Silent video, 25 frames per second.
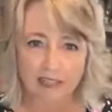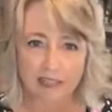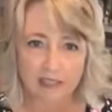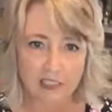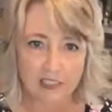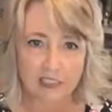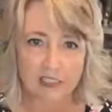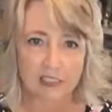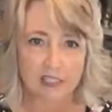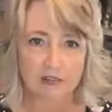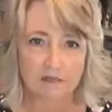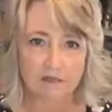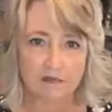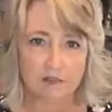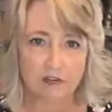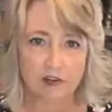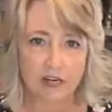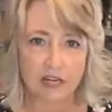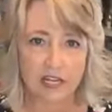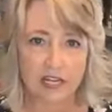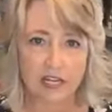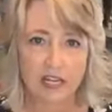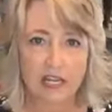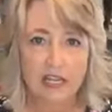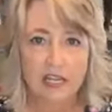practically
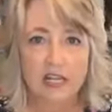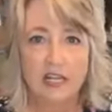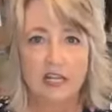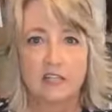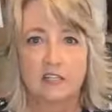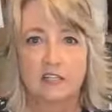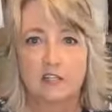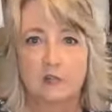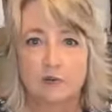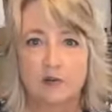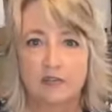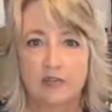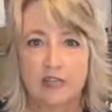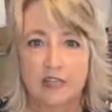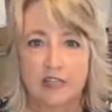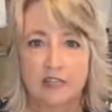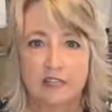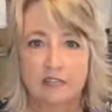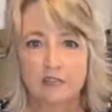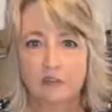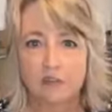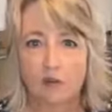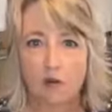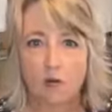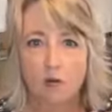free, do
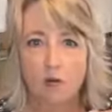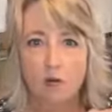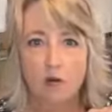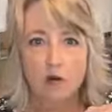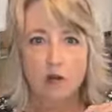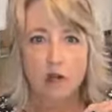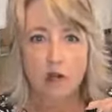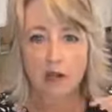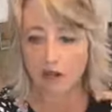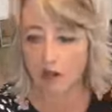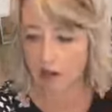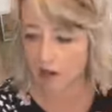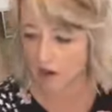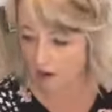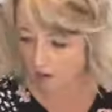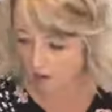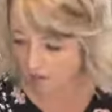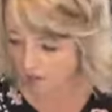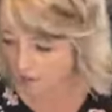this or a